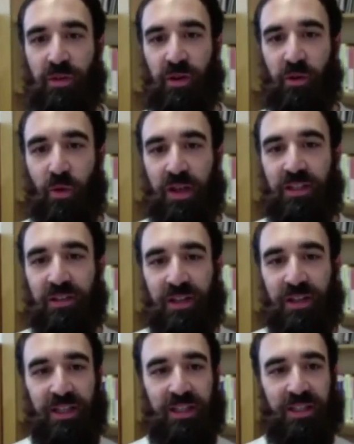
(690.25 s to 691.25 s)
the question
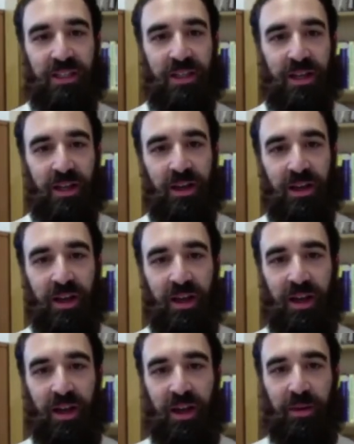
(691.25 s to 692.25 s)
is,
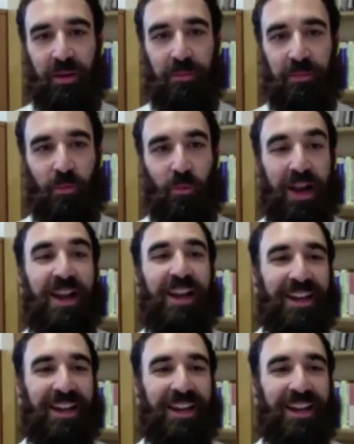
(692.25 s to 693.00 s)
well,